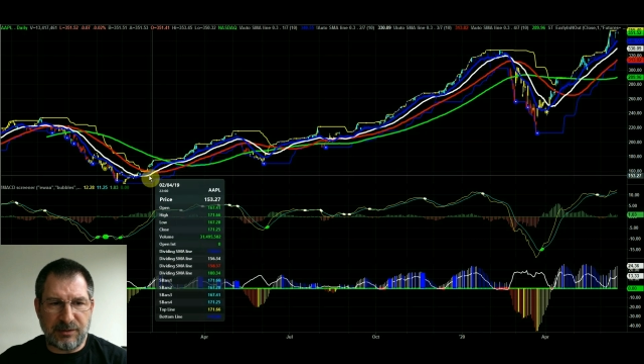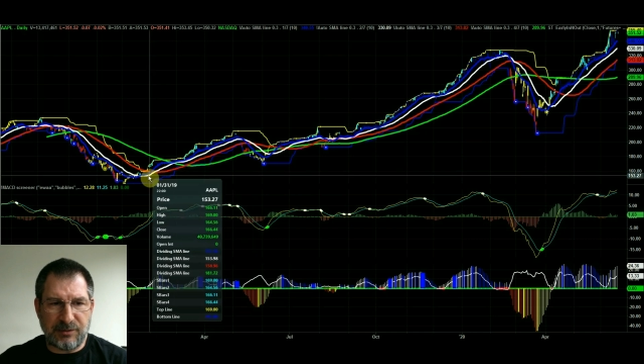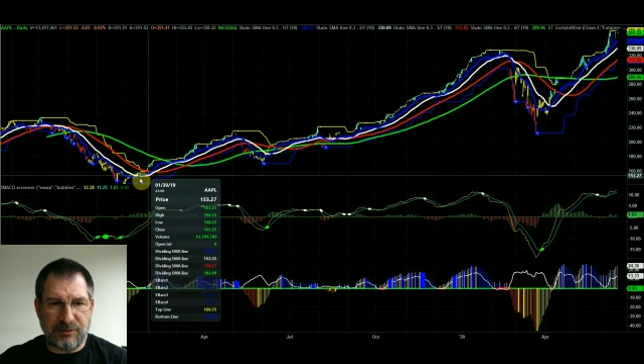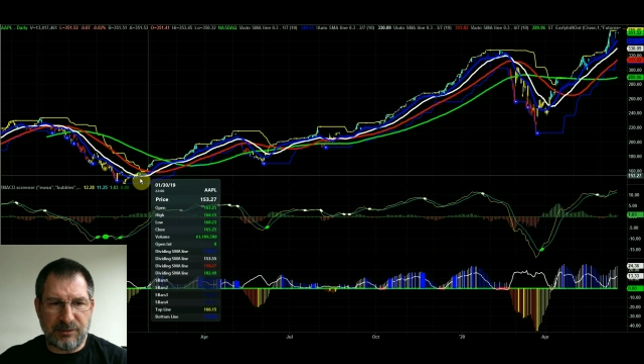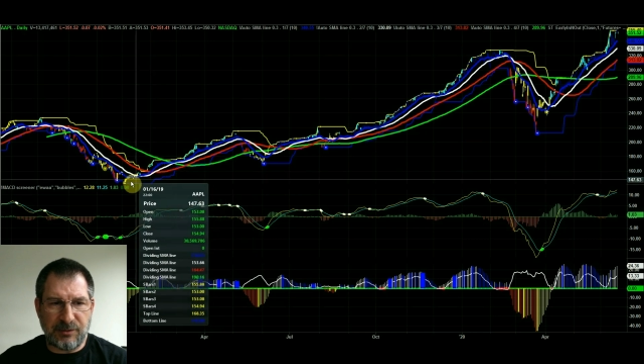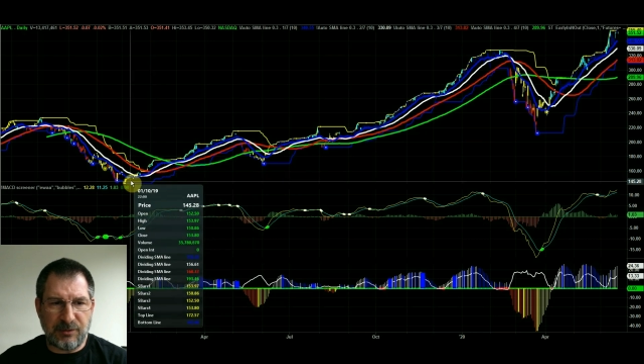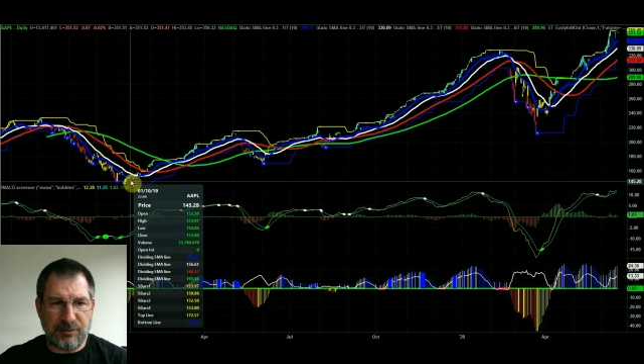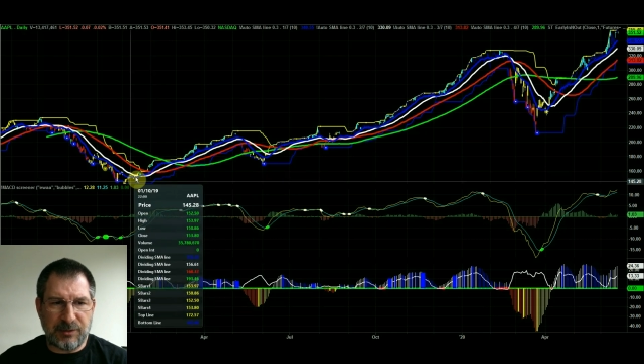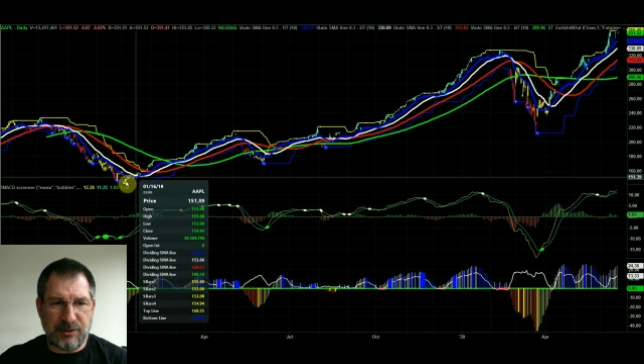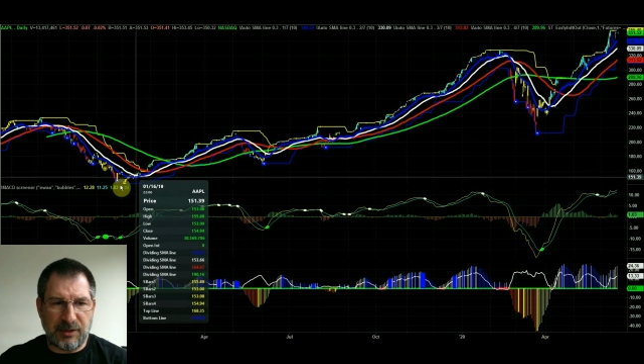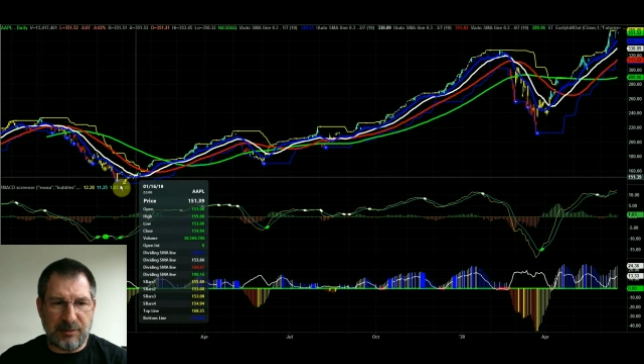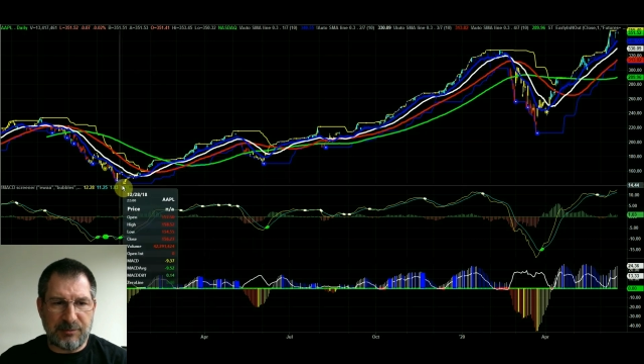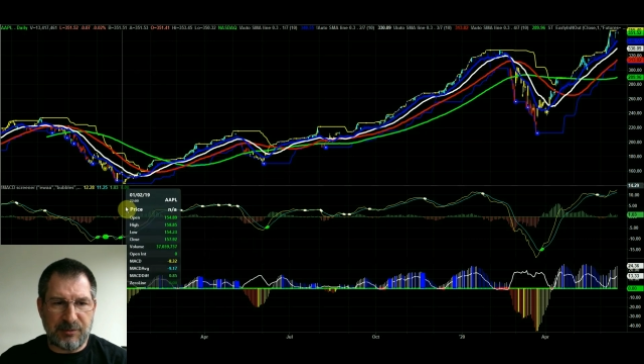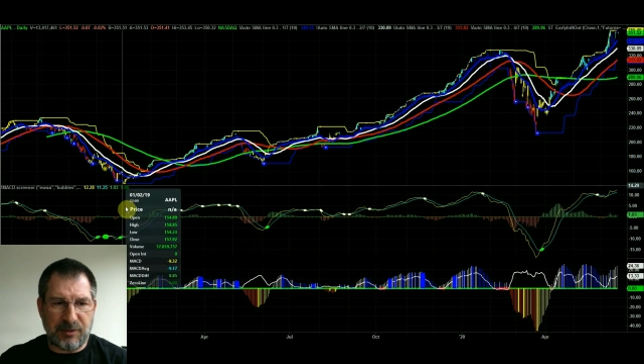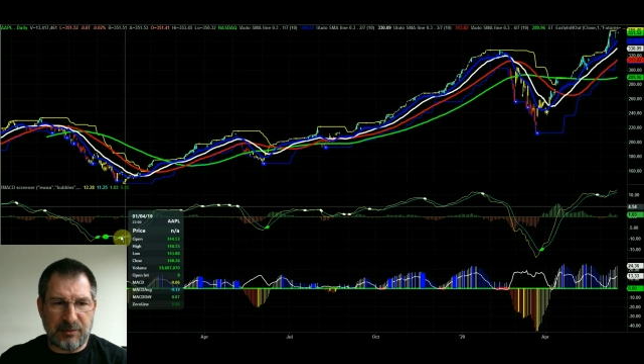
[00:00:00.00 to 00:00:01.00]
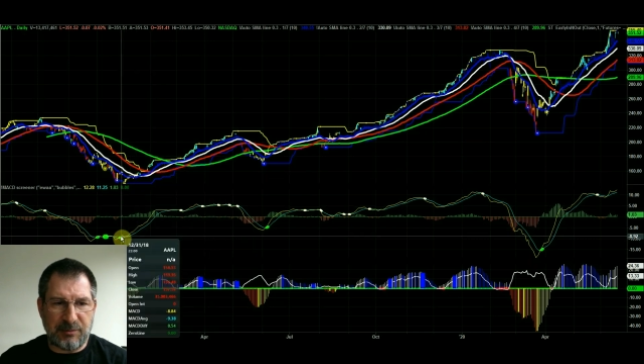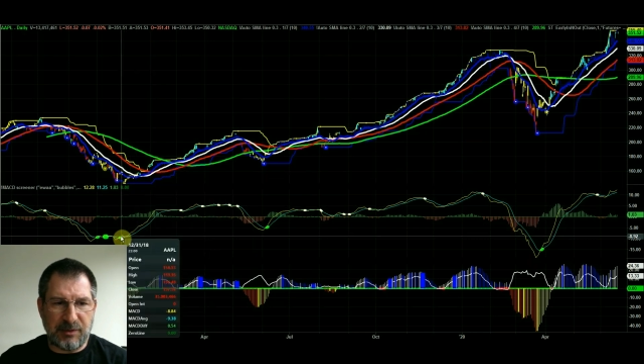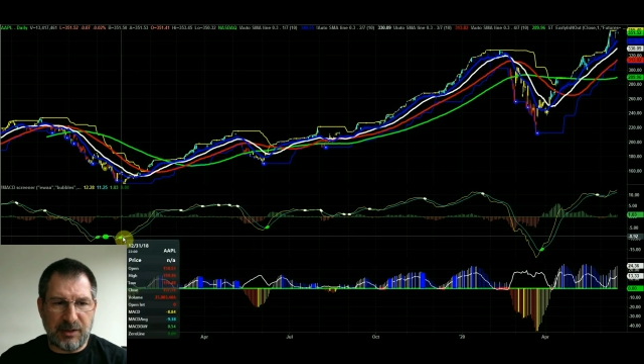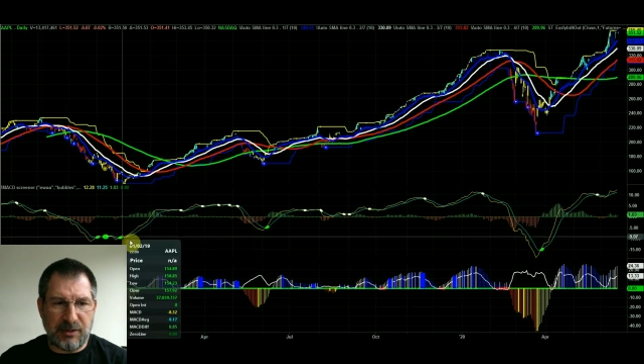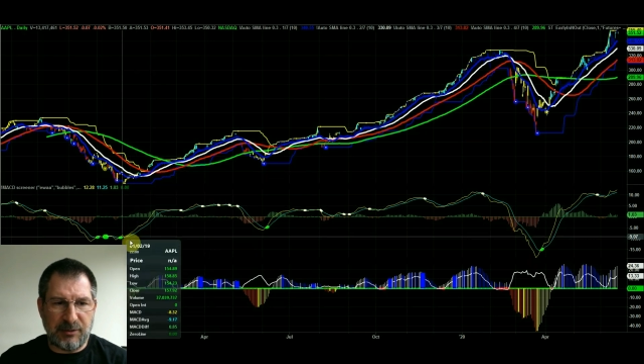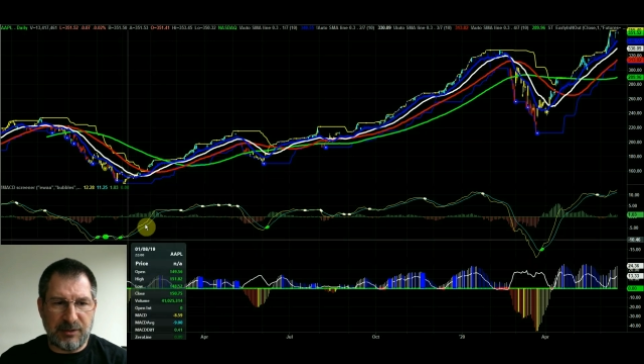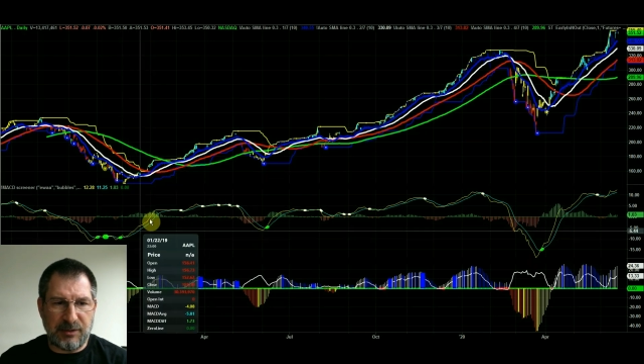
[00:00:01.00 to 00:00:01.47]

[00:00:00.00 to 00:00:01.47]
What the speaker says: Sure, there was a little uptrend below